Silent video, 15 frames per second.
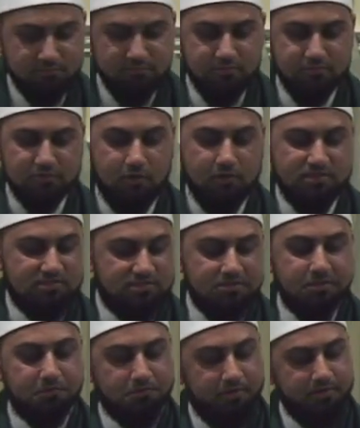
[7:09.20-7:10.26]
It's called
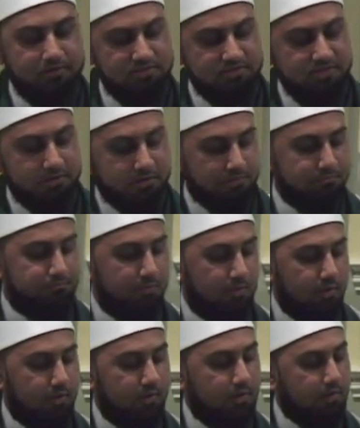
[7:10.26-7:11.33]
siro, right? Siro.
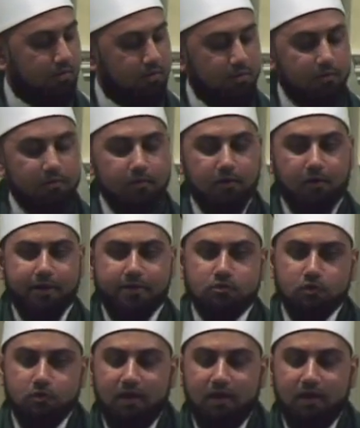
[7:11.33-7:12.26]
All right, so you